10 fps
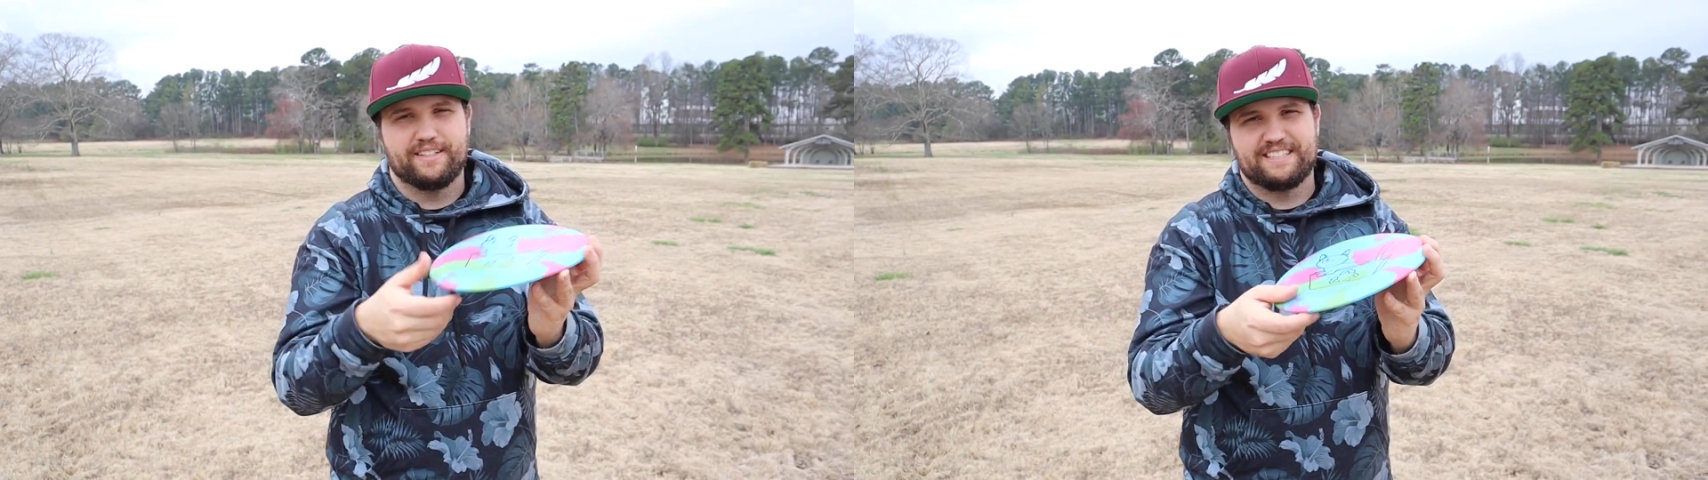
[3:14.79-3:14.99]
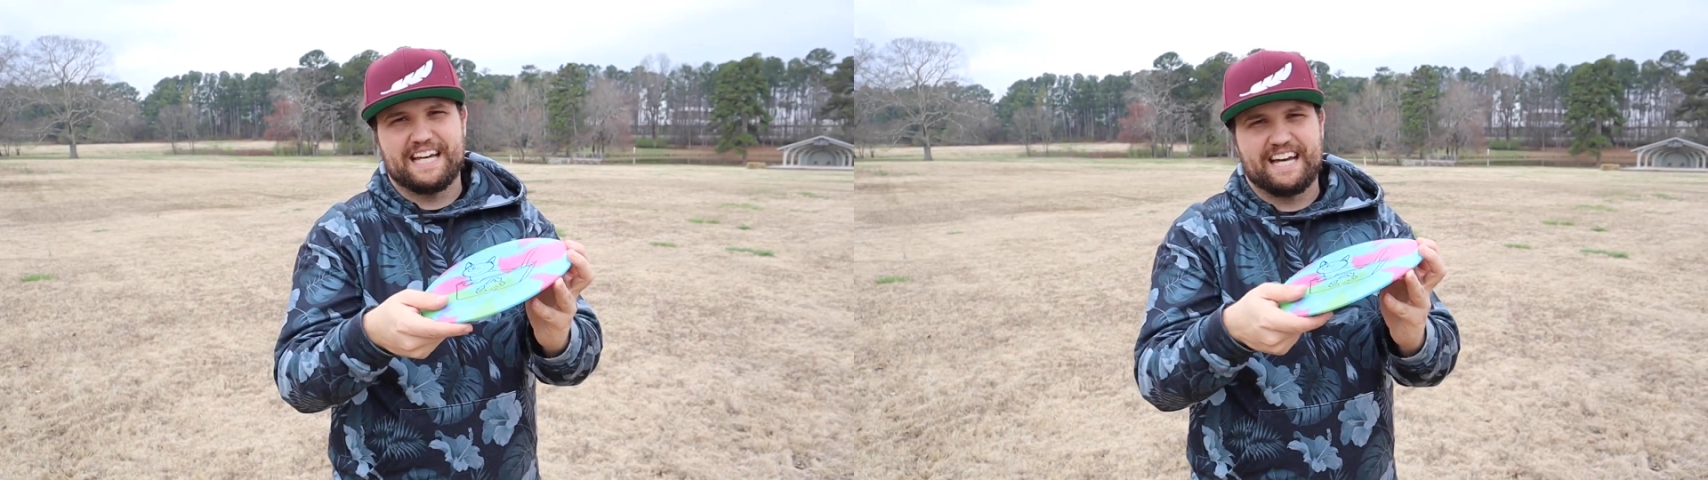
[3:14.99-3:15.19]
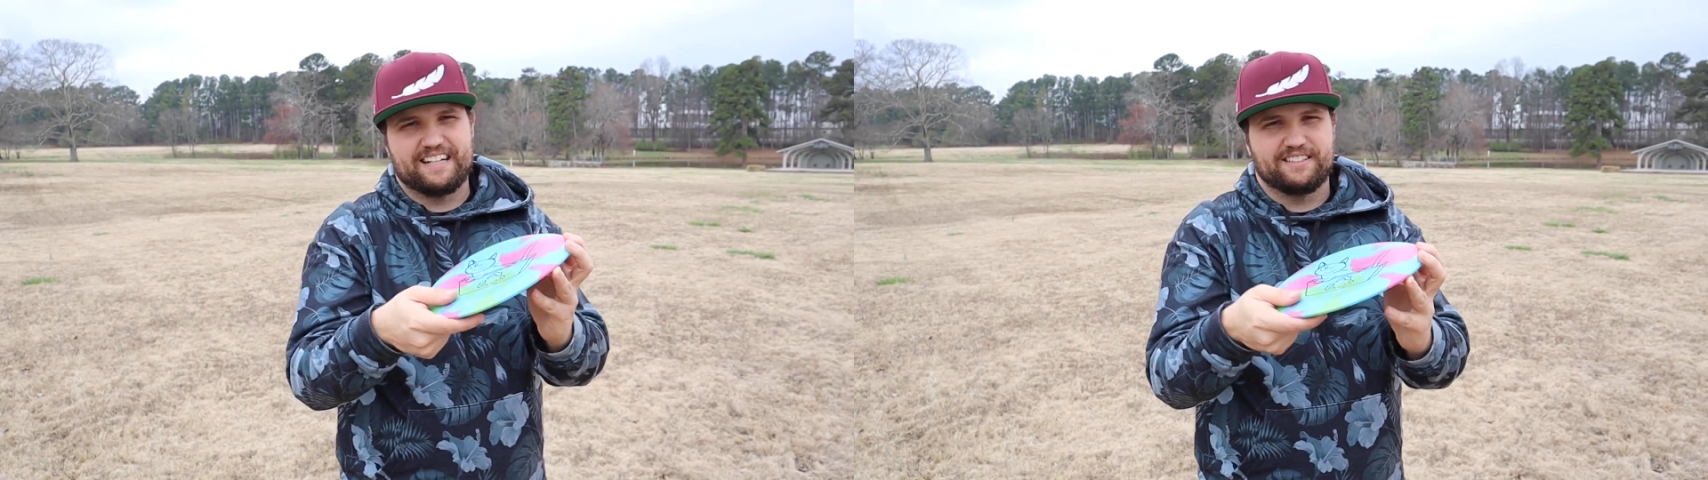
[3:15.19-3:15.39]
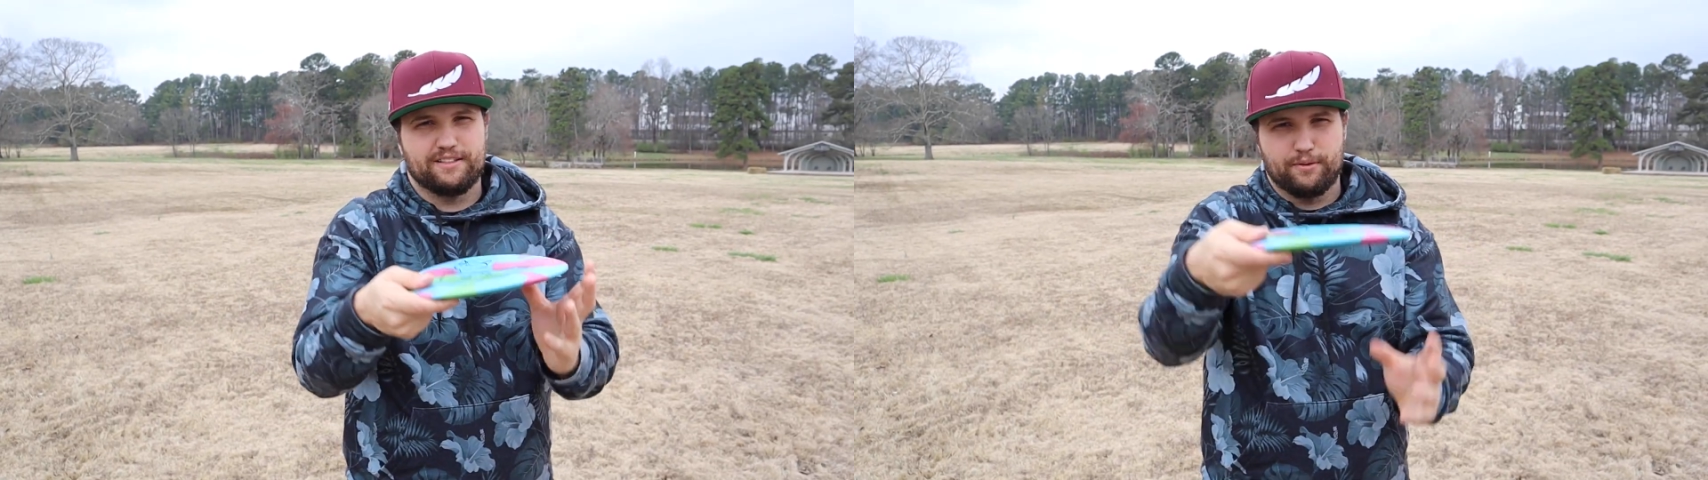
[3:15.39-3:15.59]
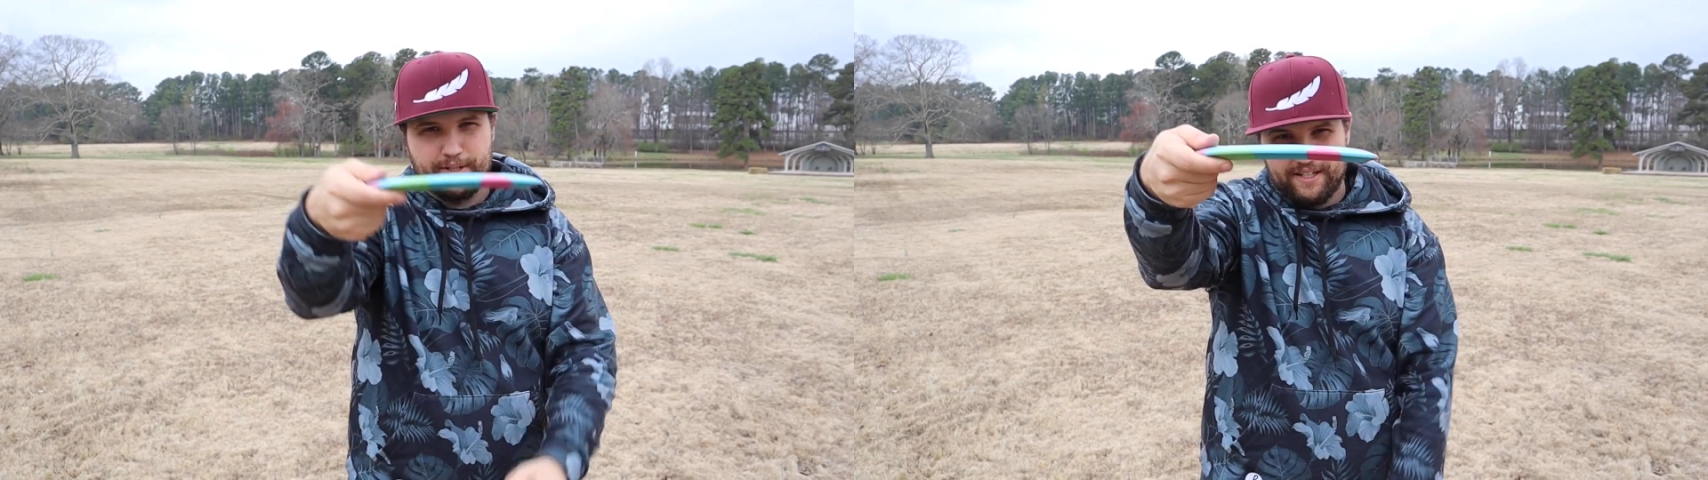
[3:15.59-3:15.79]
sags a
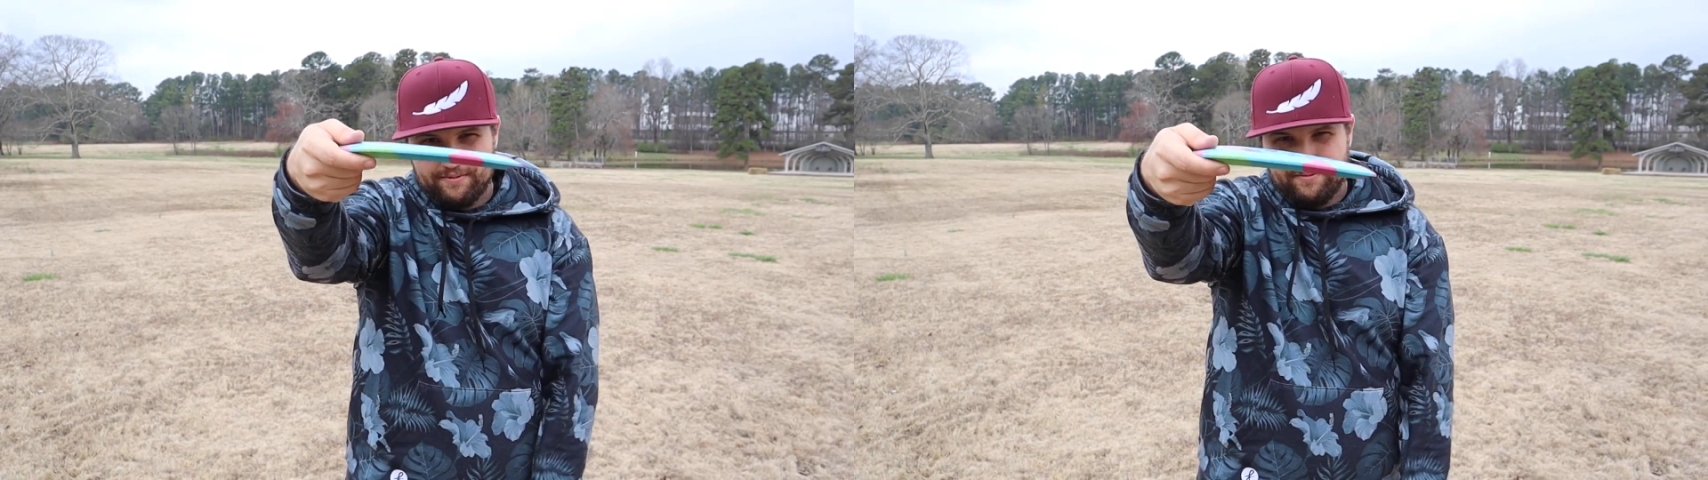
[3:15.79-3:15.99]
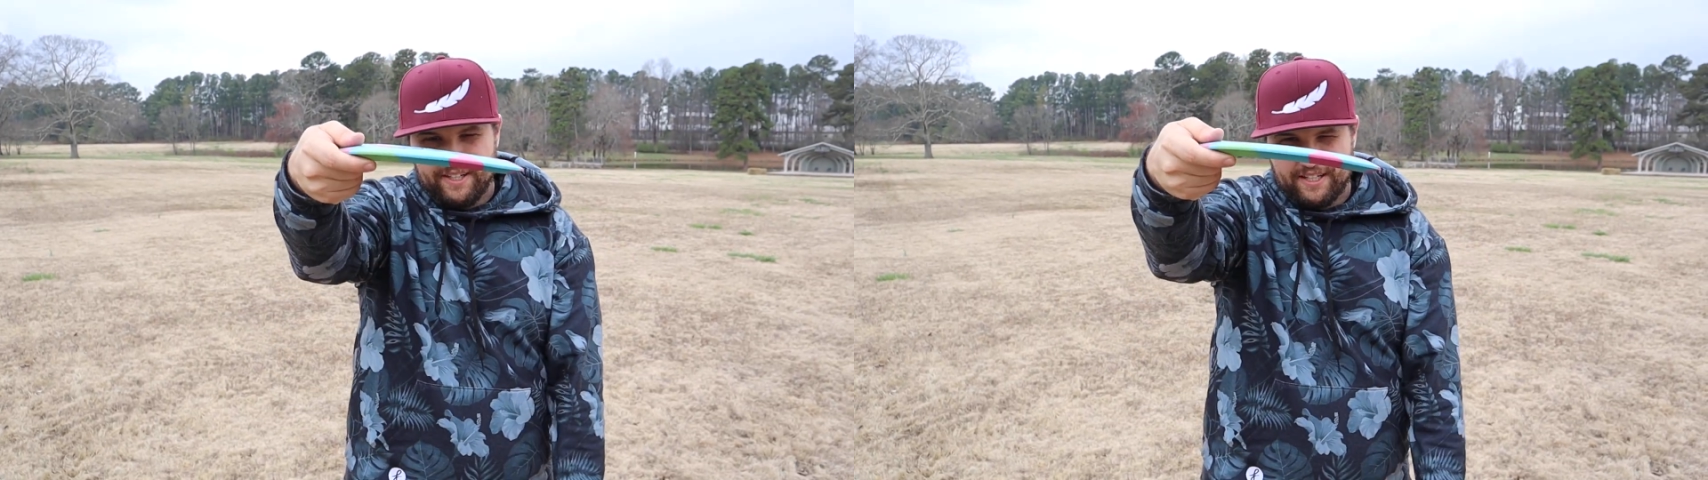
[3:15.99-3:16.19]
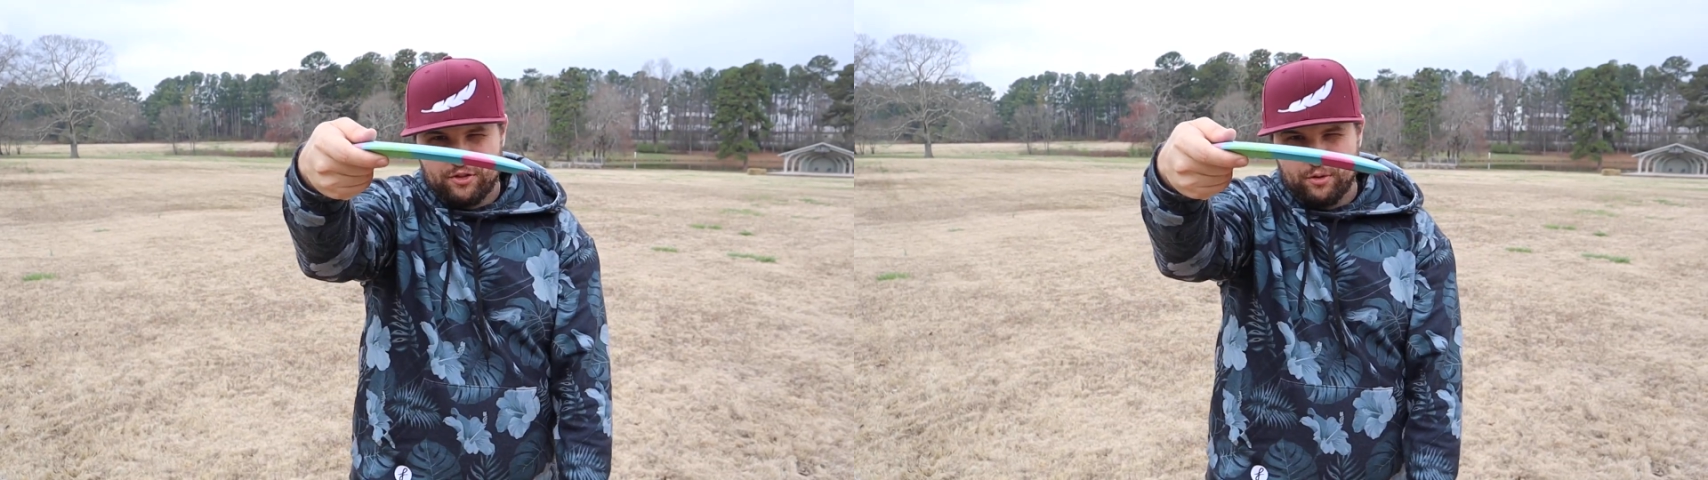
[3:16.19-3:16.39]
little bit. It